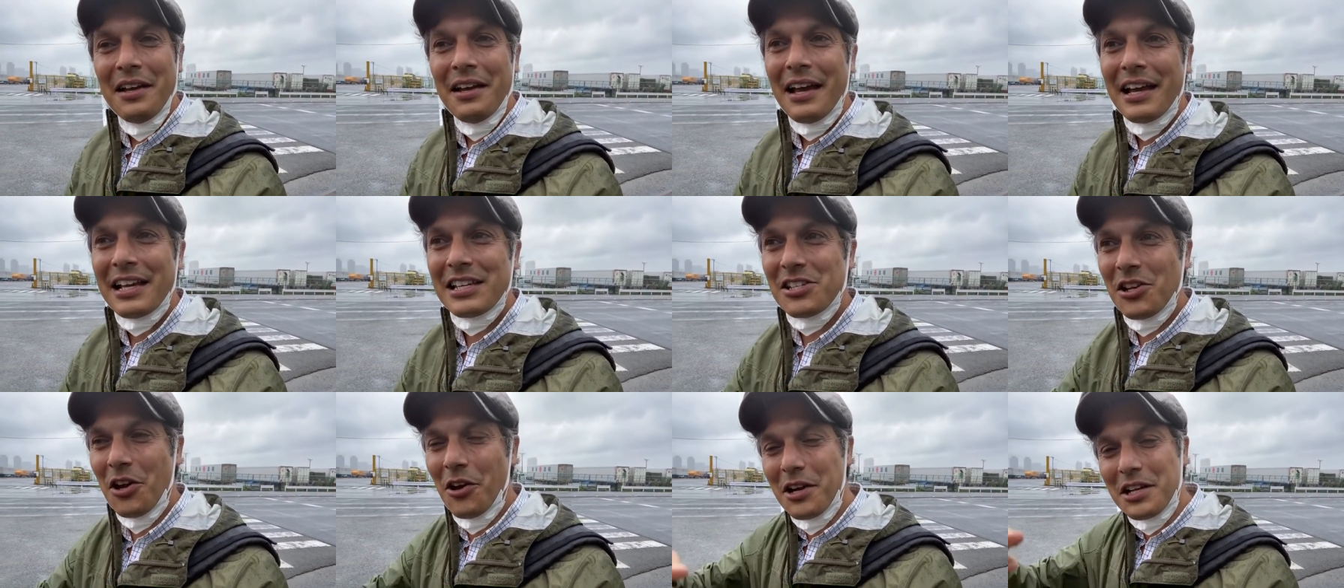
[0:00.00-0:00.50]

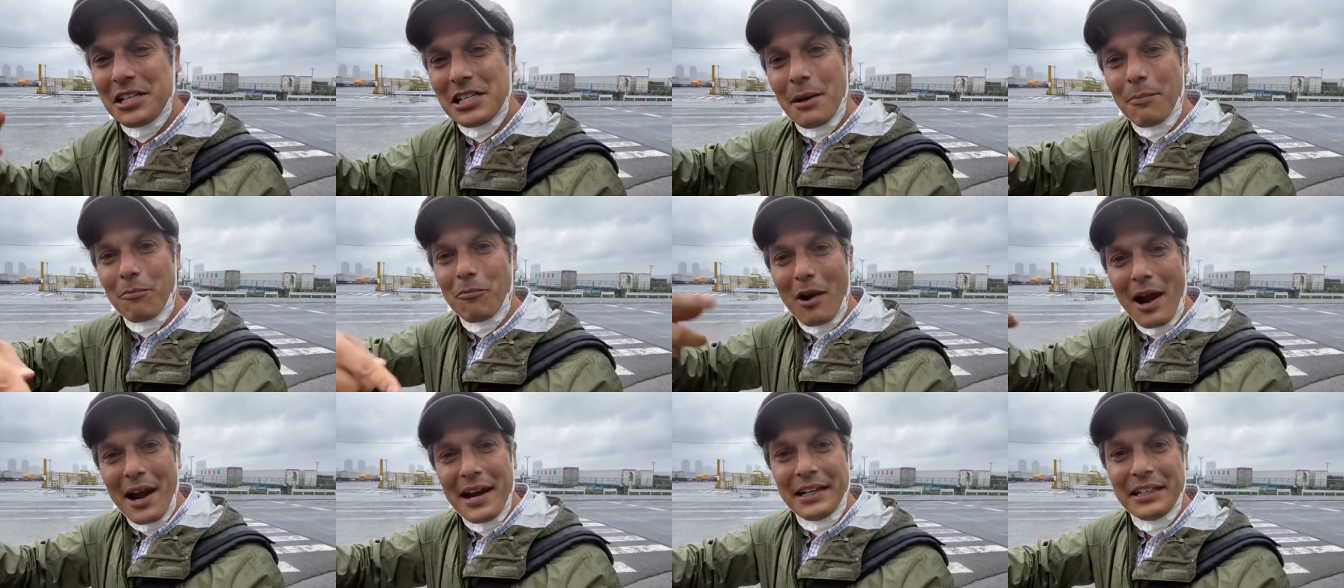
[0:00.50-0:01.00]
As long as
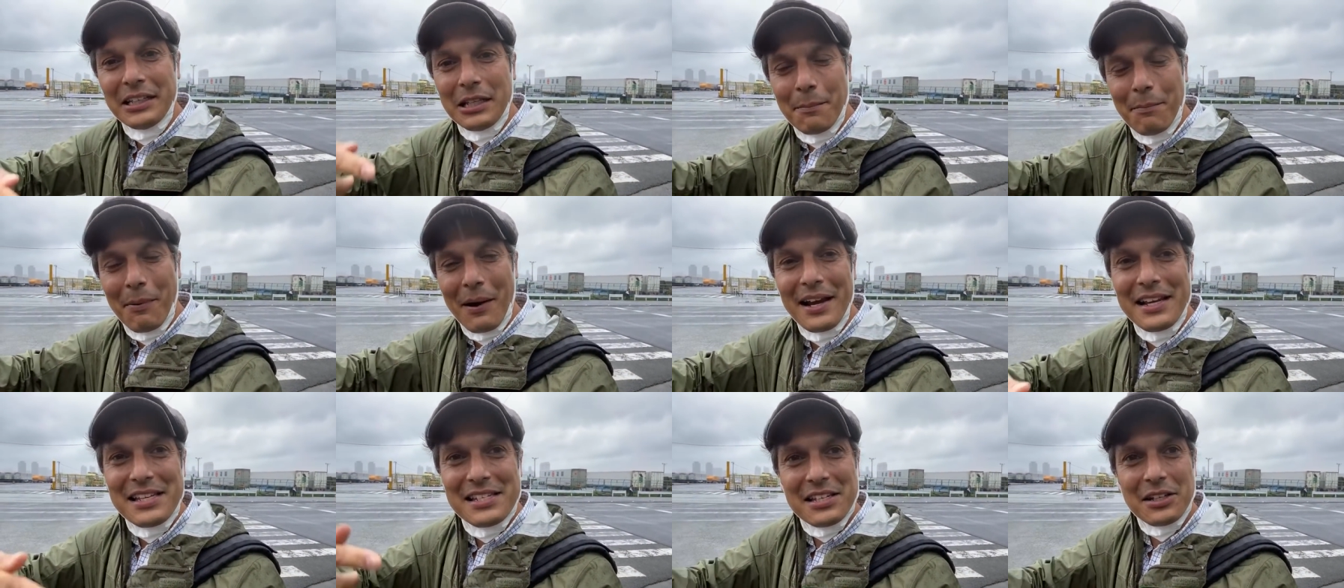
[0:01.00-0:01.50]
I'm riding the
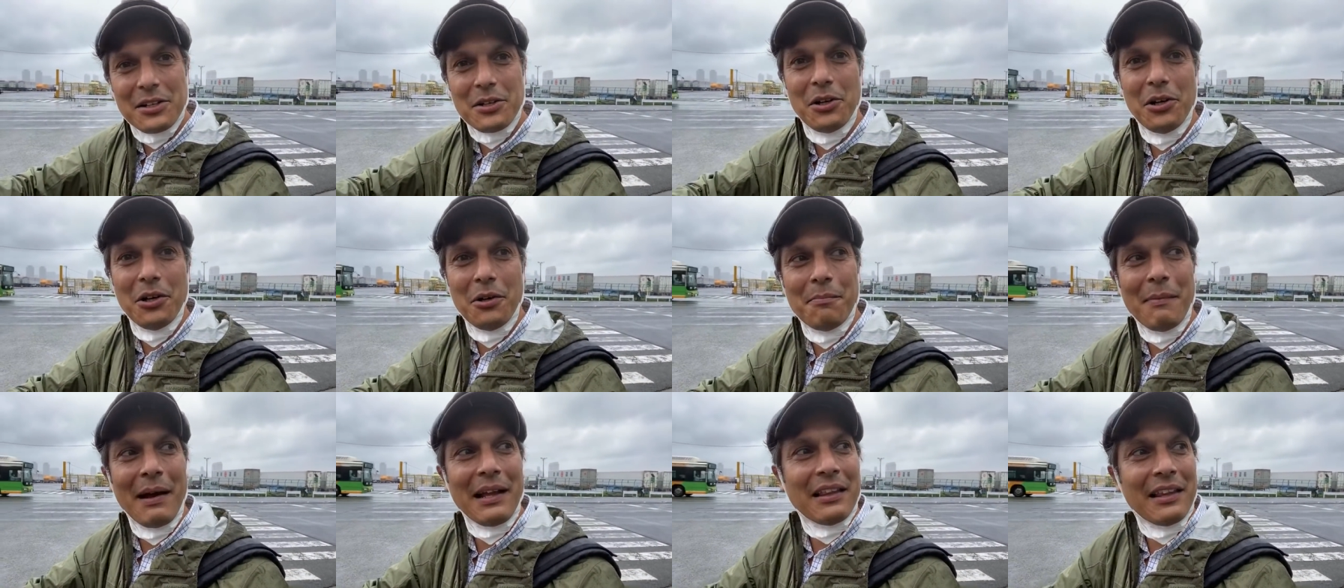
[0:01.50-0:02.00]

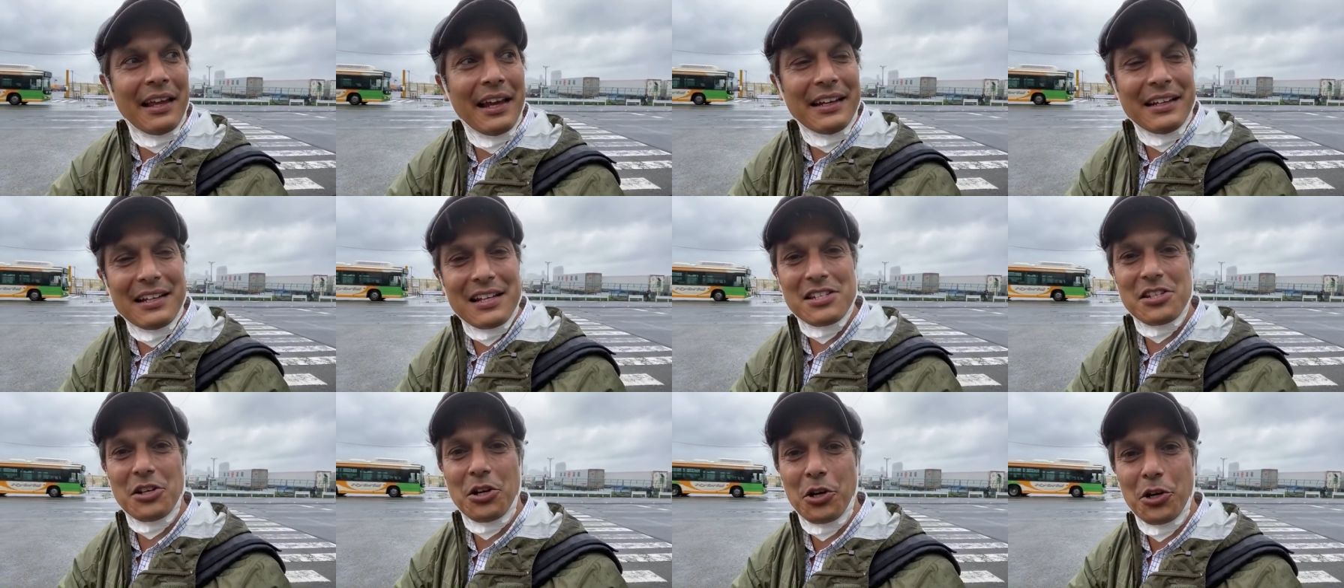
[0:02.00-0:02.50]
bicycle, my leg
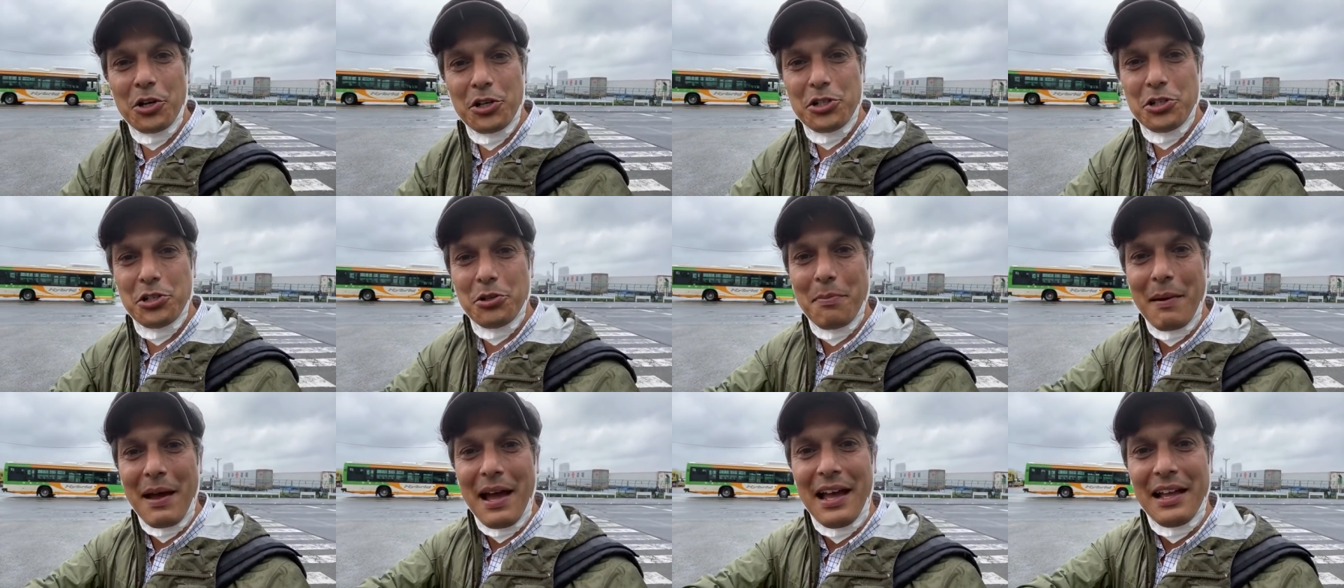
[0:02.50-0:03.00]
doesn't hurt
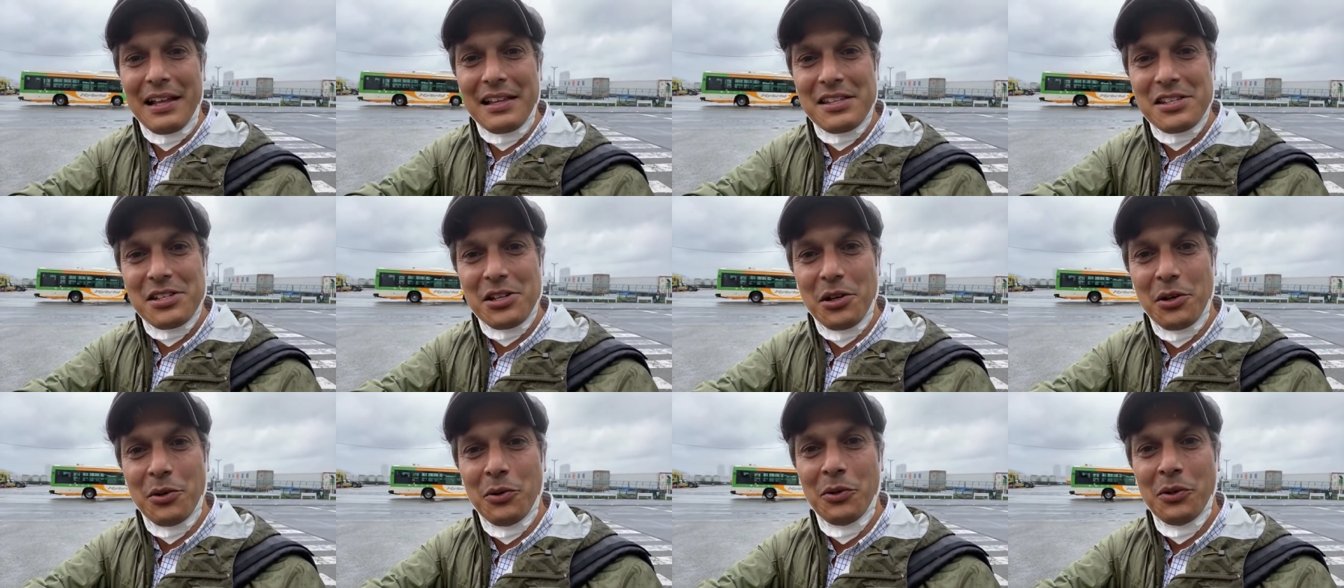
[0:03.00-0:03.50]
too bad,
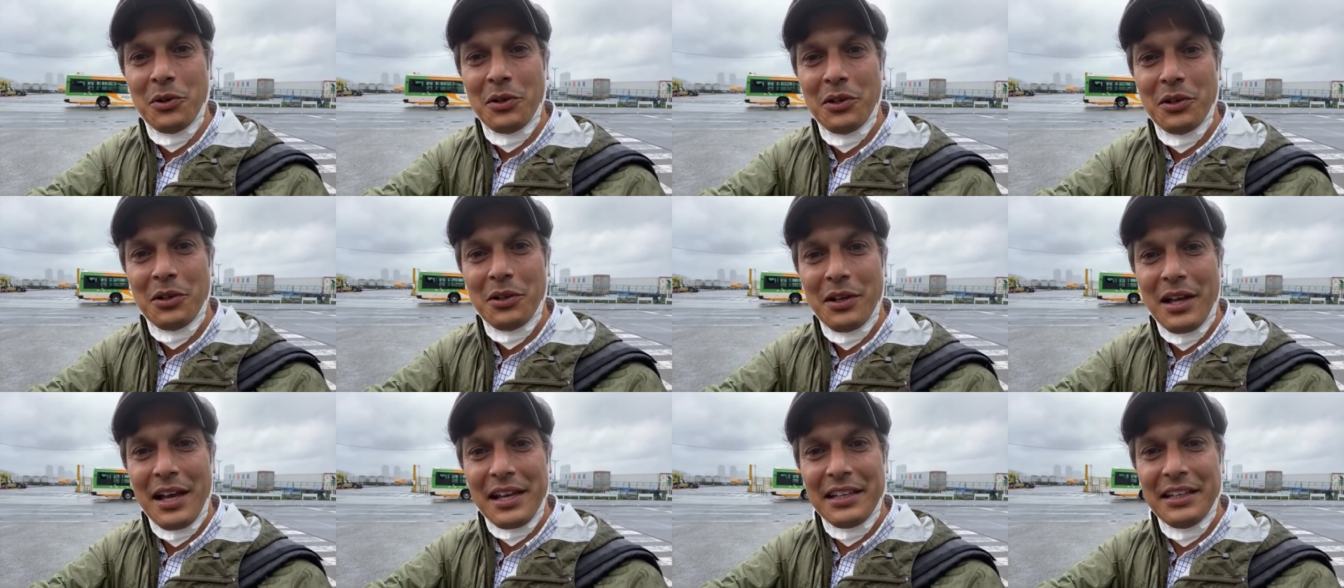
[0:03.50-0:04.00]
so
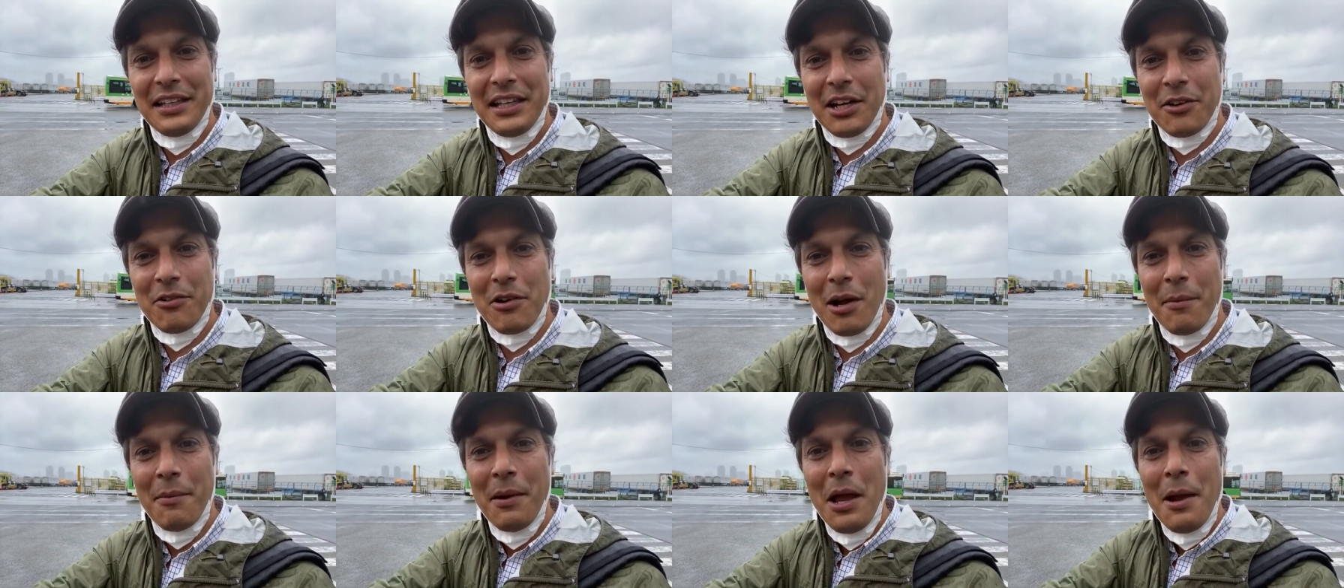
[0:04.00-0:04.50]
I can get
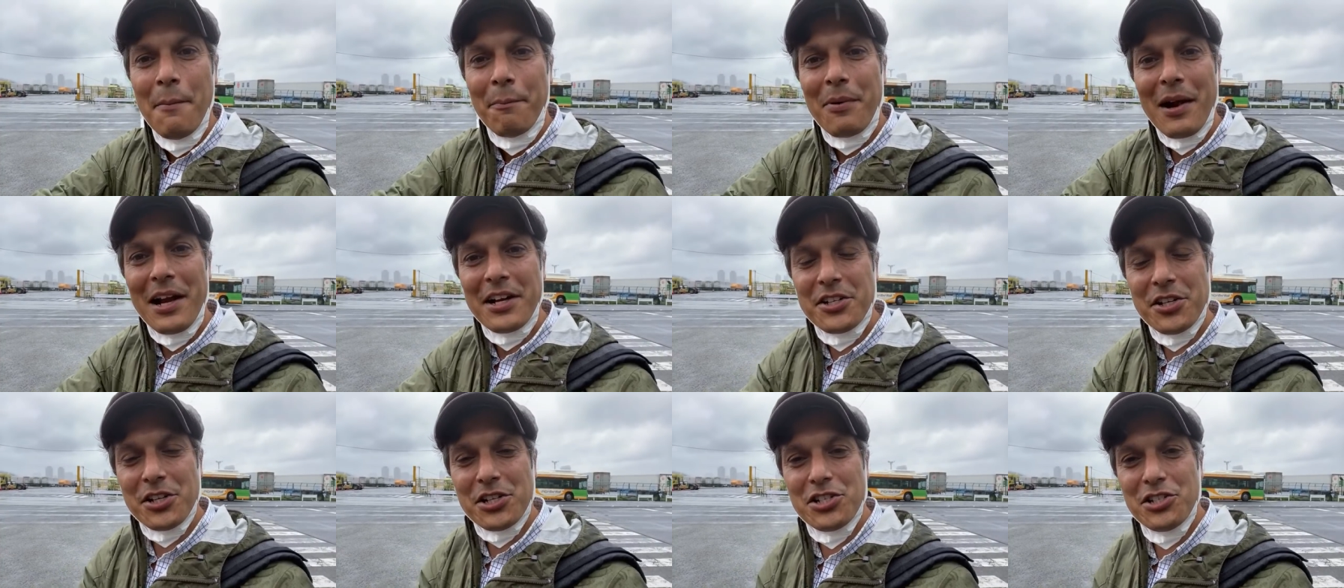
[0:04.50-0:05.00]
around.
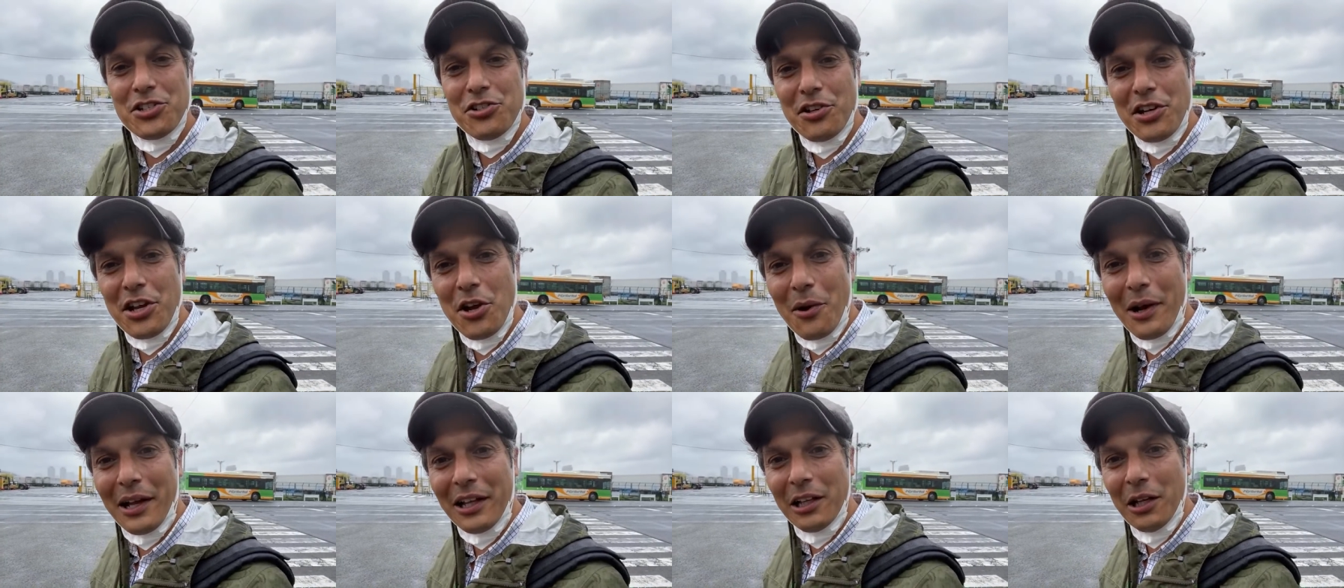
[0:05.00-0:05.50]
Bradshaw
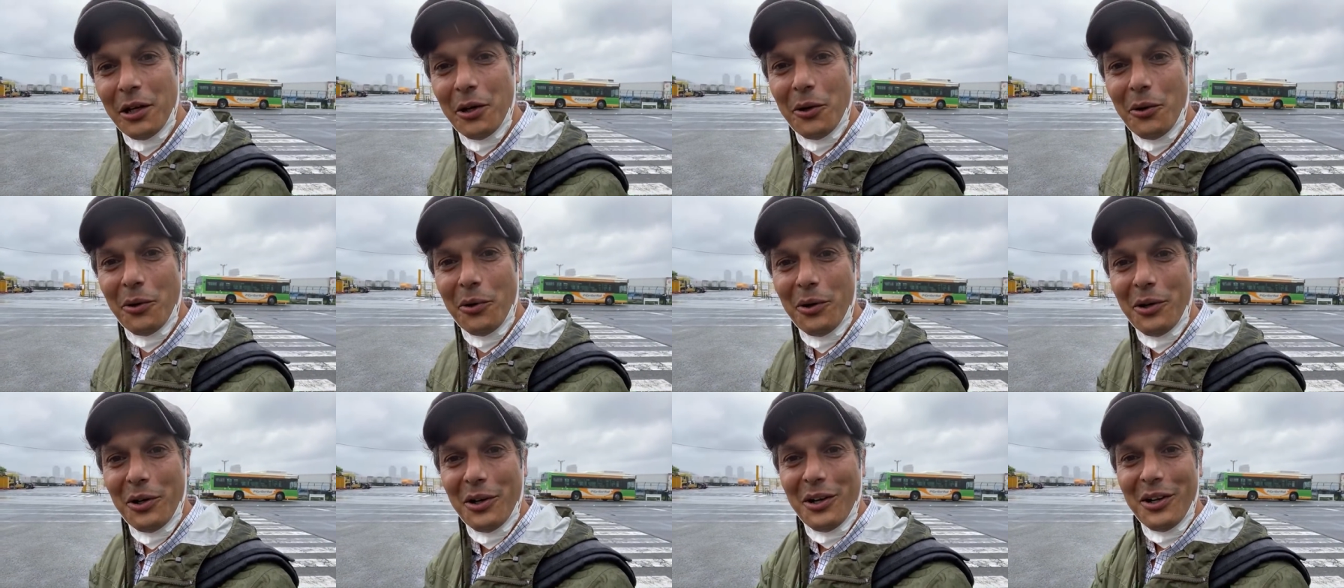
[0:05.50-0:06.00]
Studio,
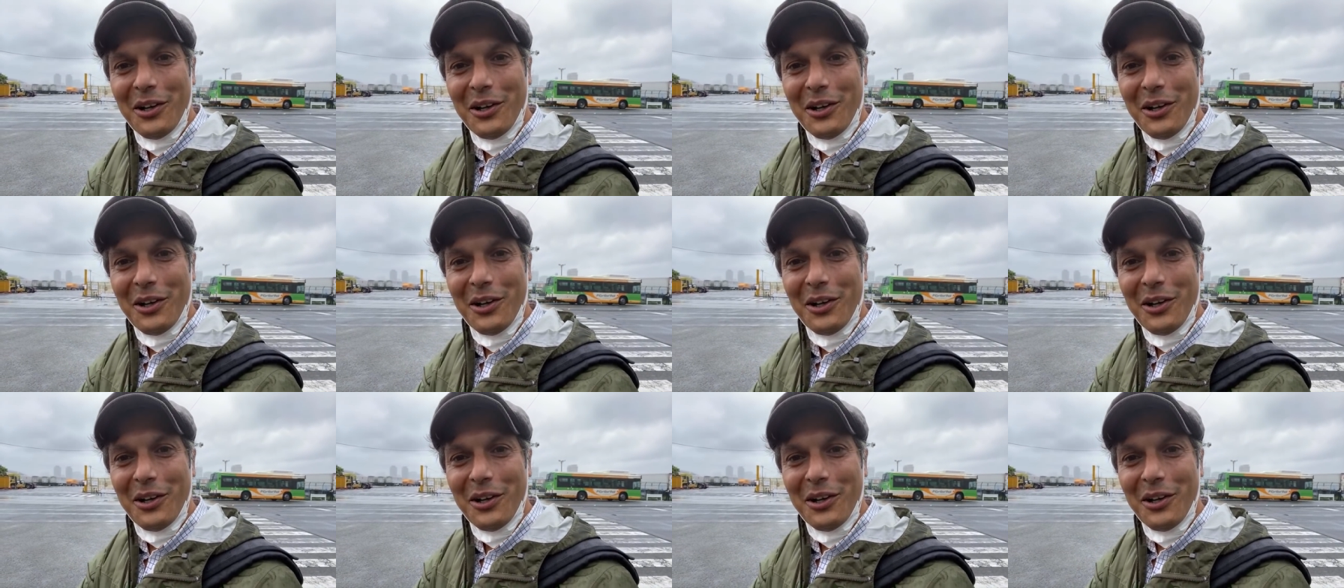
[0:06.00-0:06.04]
hello.